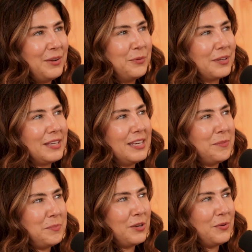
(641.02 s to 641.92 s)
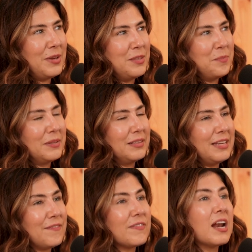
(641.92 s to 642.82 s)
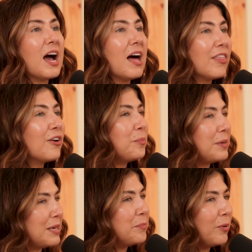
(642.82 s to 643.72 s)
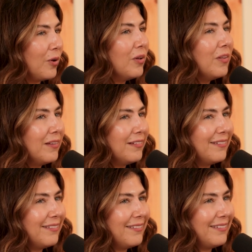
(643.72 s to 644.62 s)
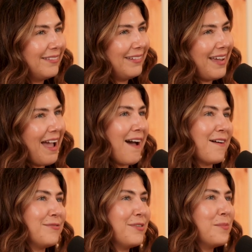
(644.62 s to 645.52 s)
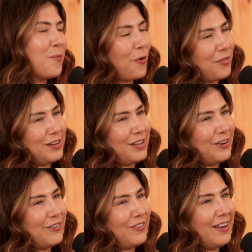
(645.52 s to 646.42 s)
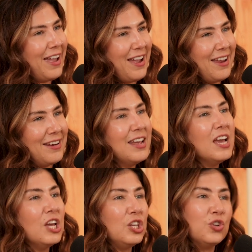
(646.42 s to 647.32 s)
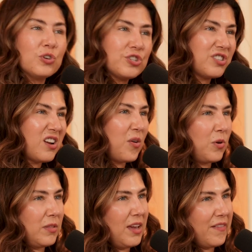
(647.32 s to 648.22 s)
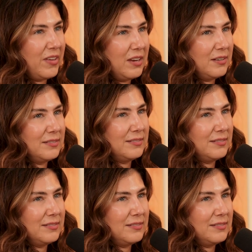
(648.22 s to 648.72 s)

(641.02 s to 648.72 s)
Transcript: and it will keep you in the belief that other people have more than you and you're just not worthy of it.